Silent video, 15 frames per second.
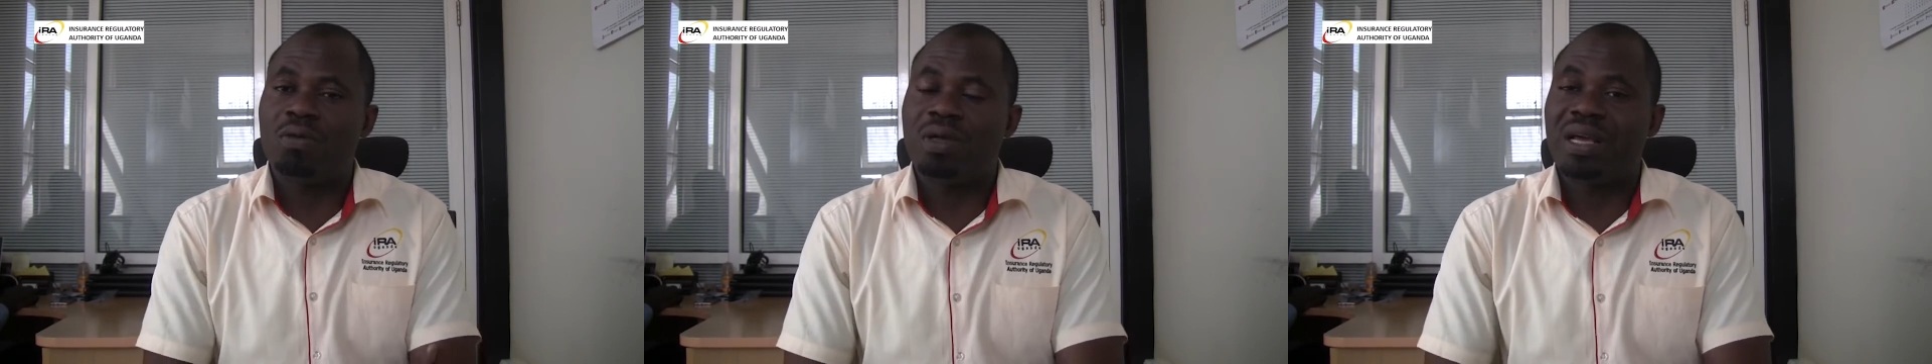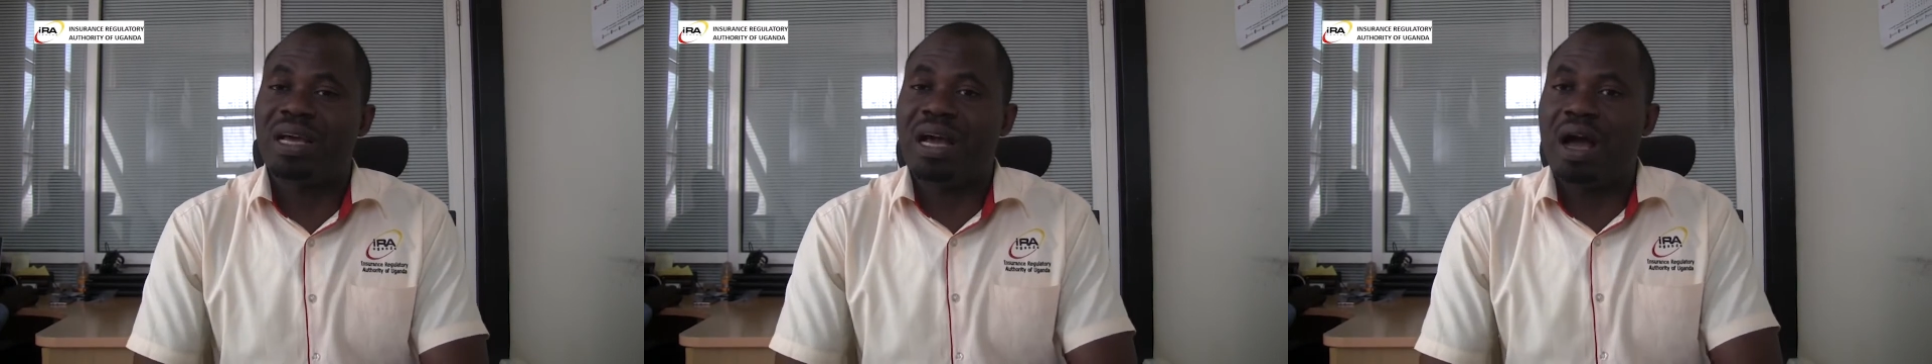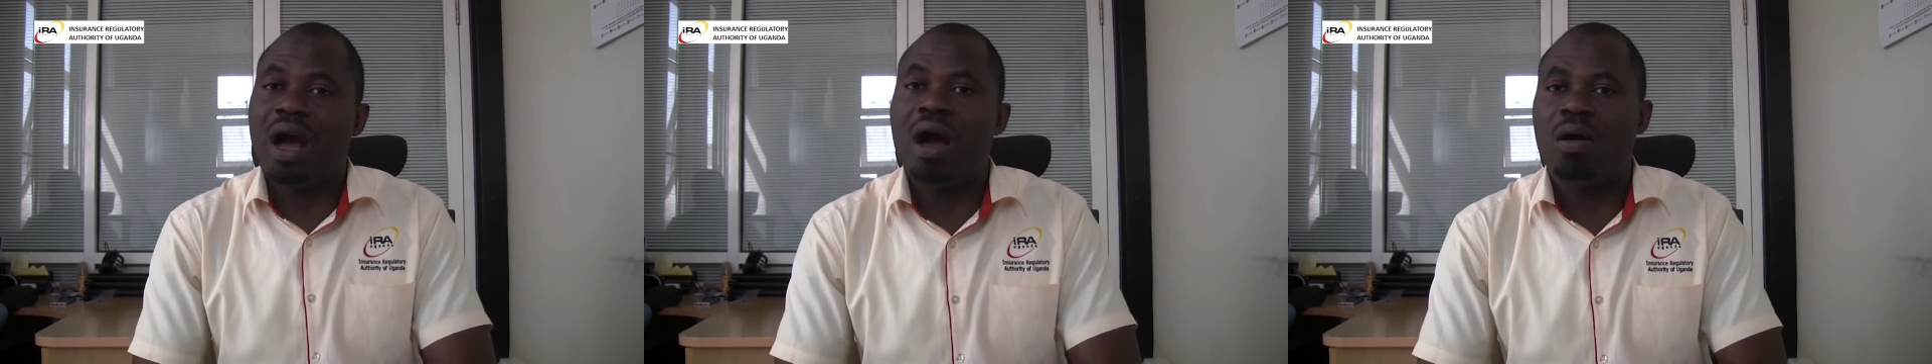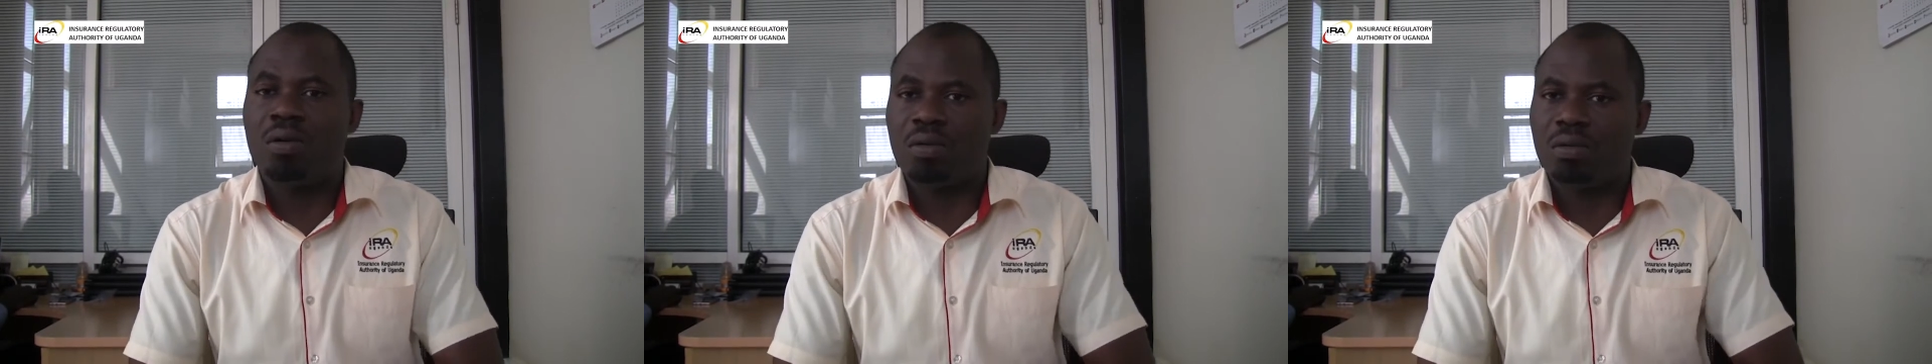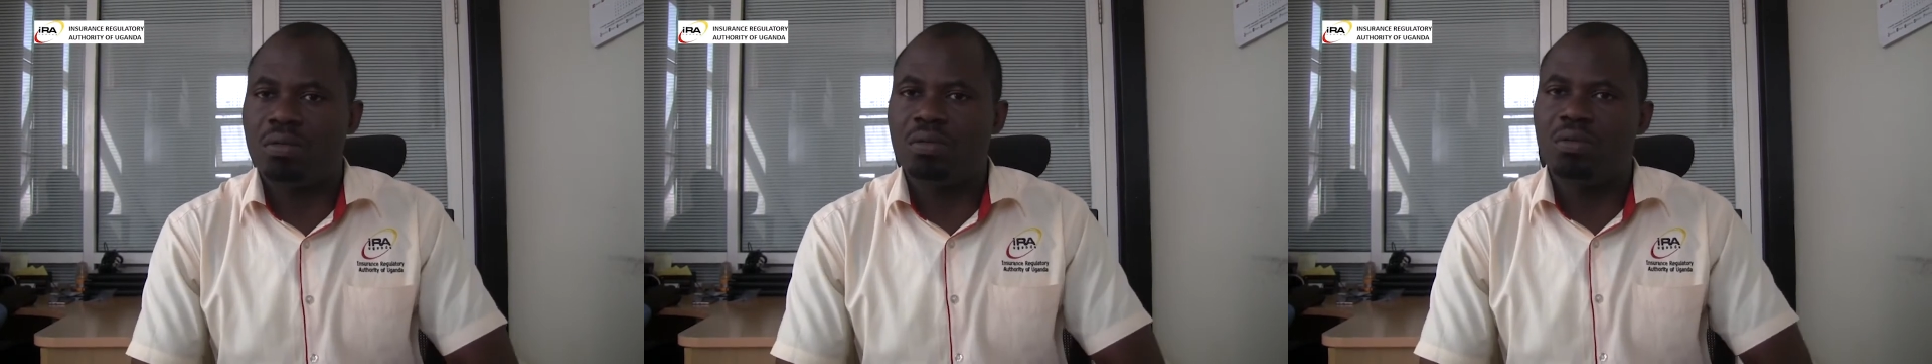a cow
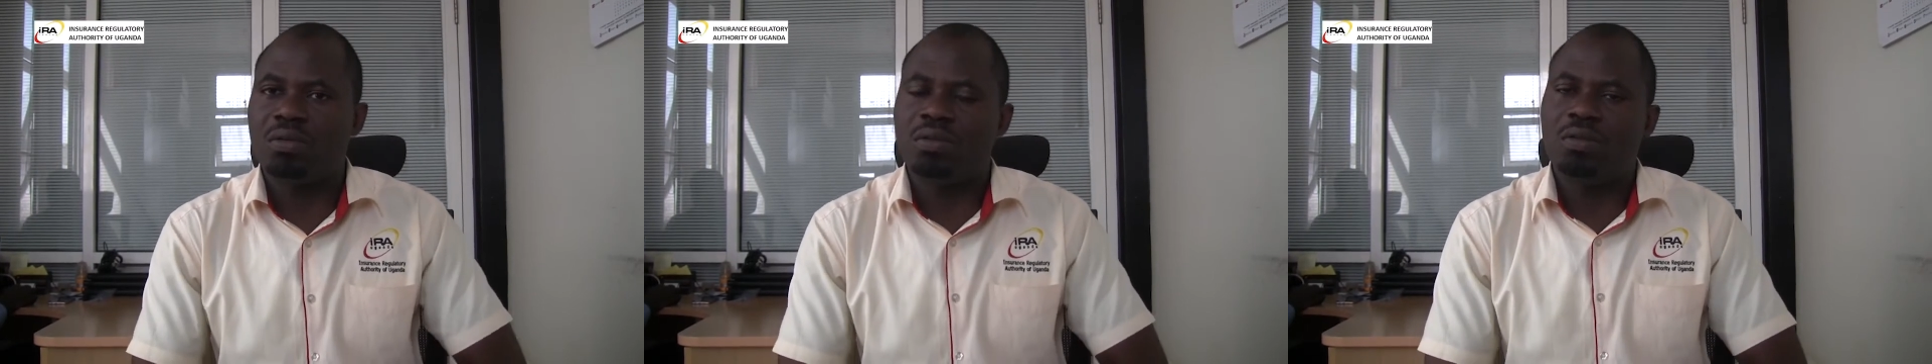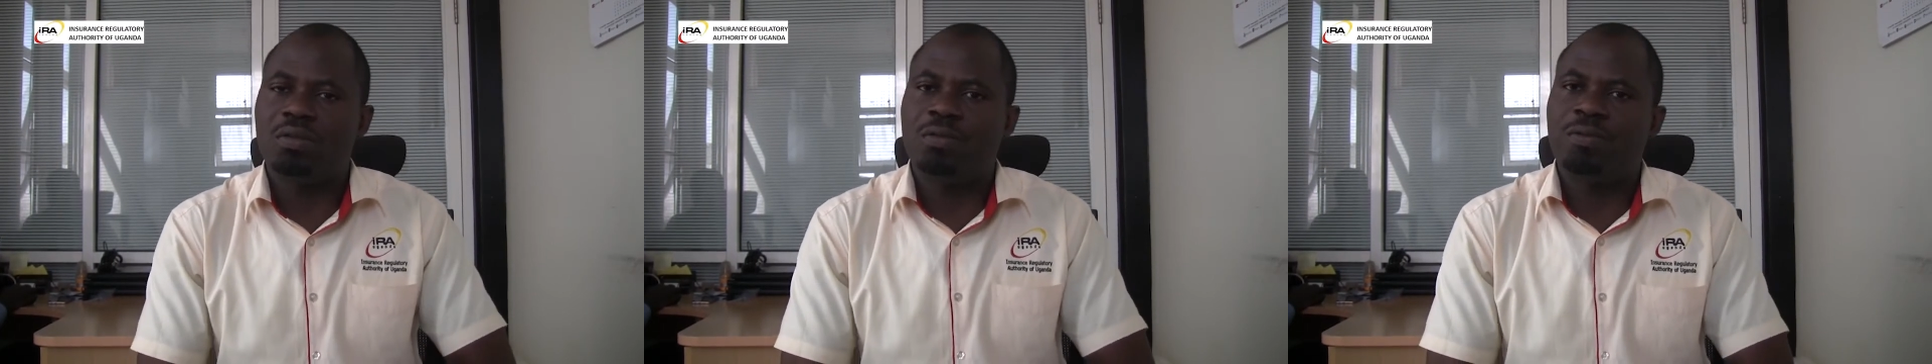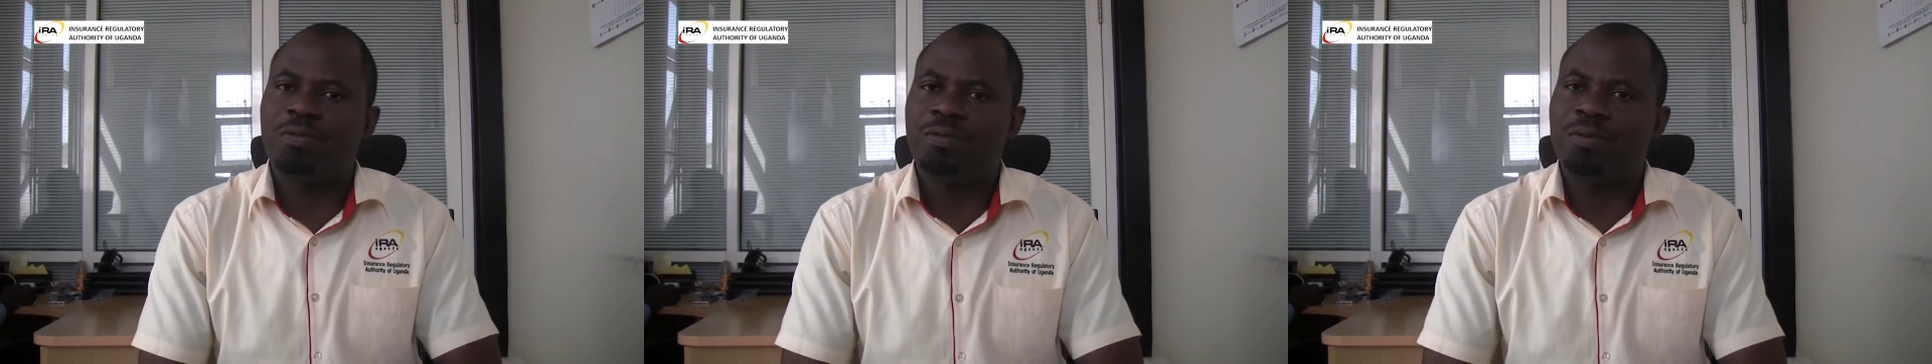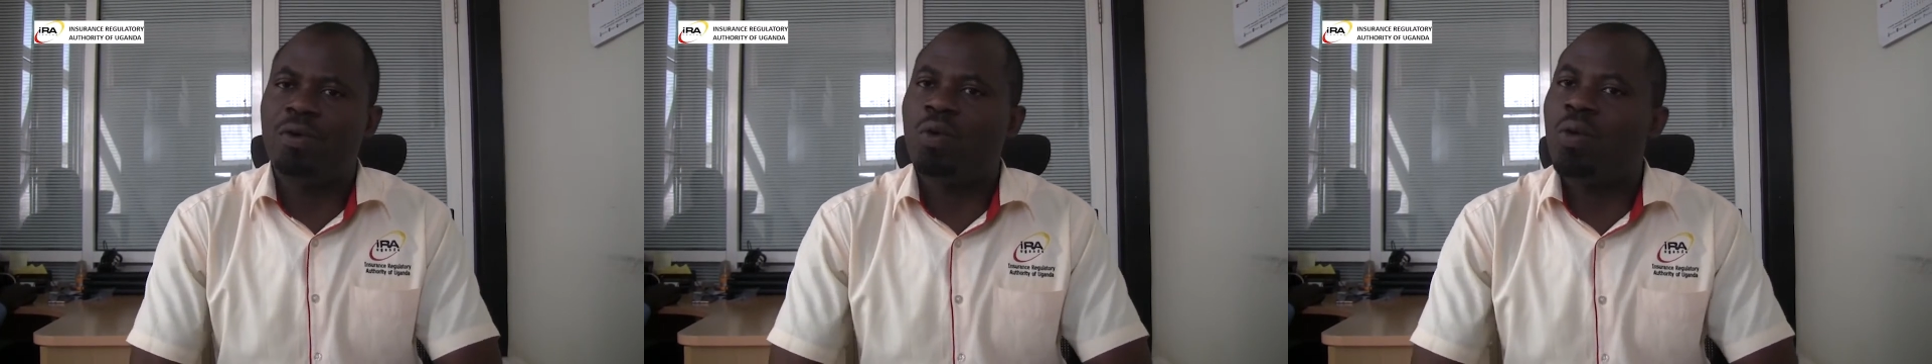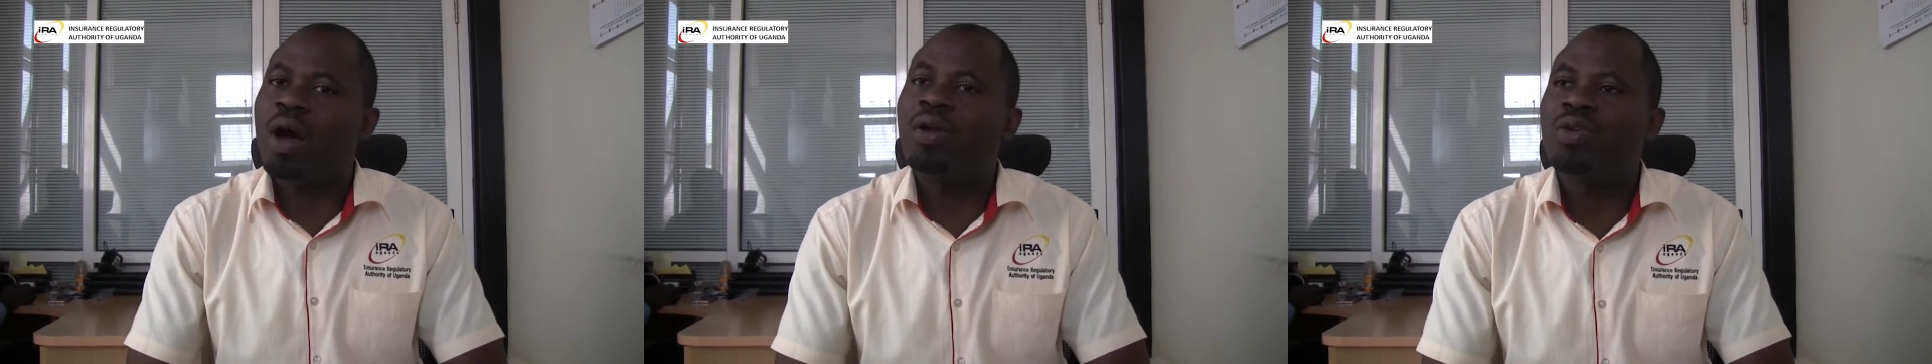for
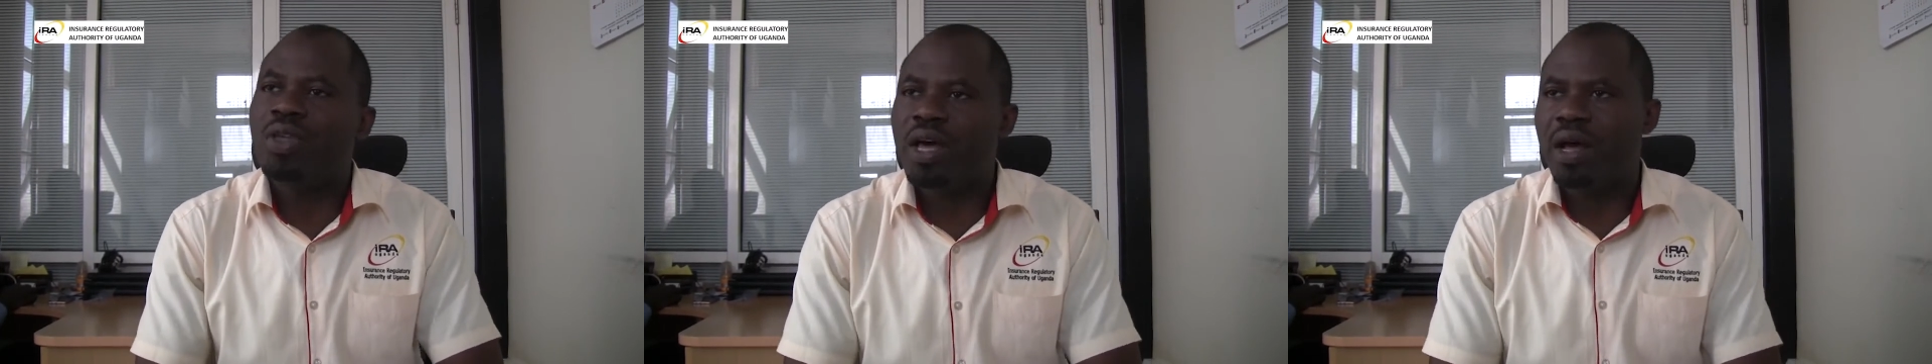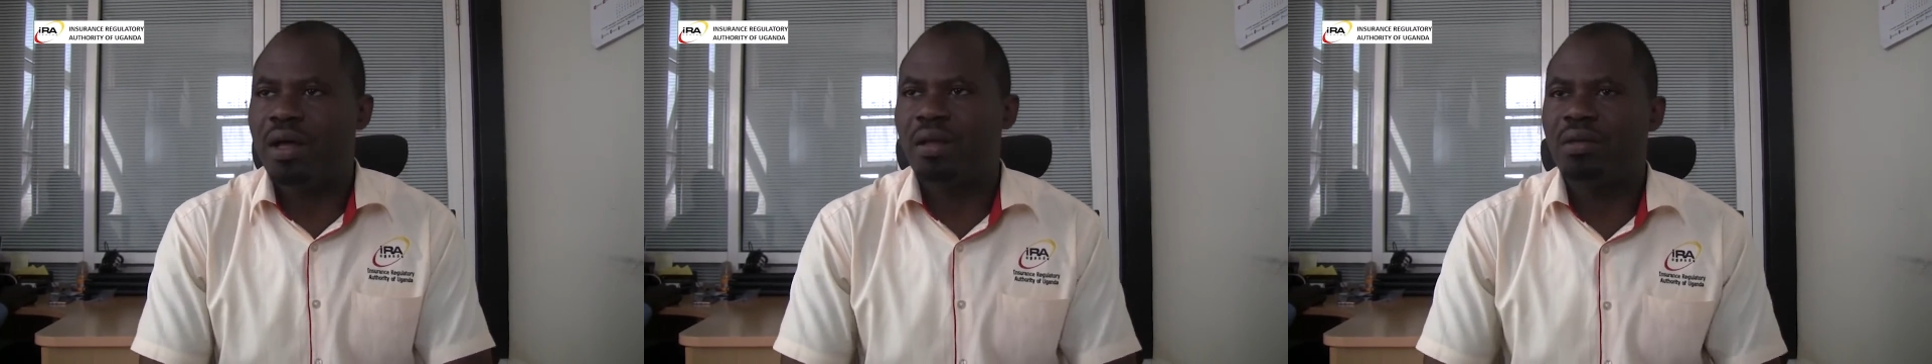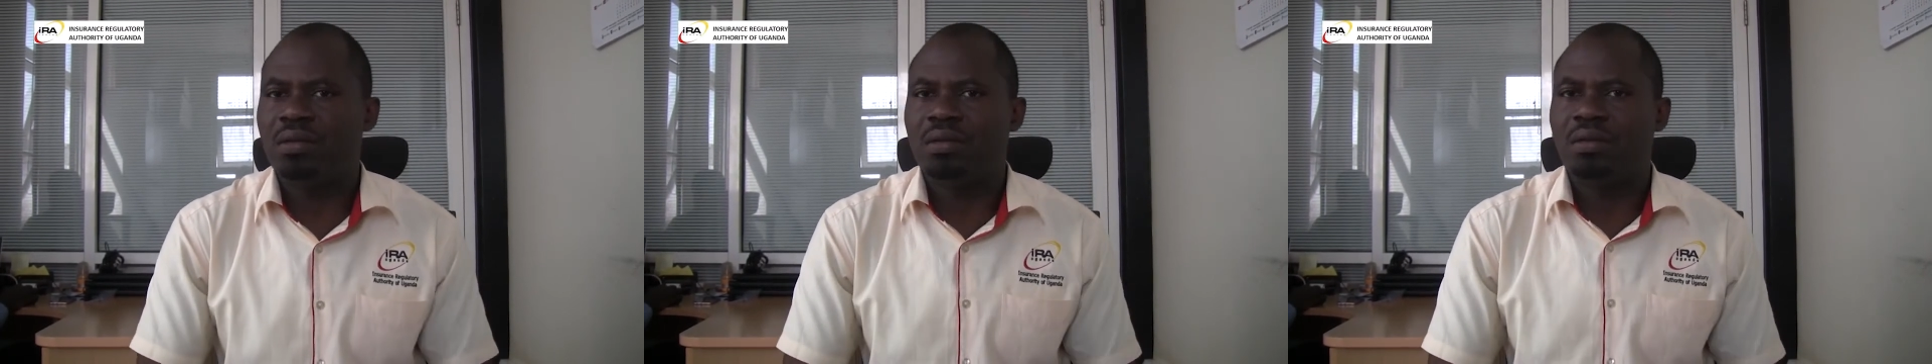1 year,